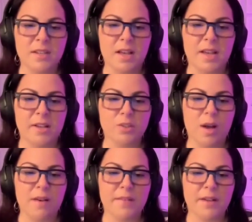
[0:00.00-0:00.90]
I also
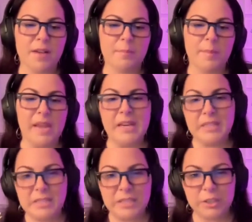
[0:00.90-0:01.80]
have a pain
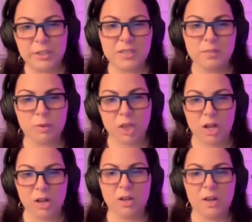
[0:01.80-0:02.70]
series
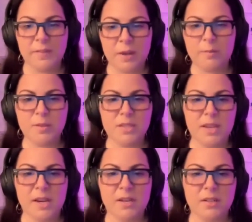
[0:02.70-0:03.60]
blog on that
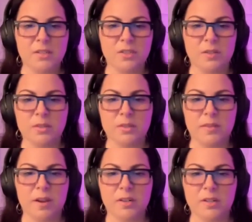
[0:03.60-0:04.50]
website in terms of
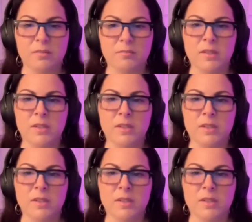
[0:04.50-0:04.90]
how to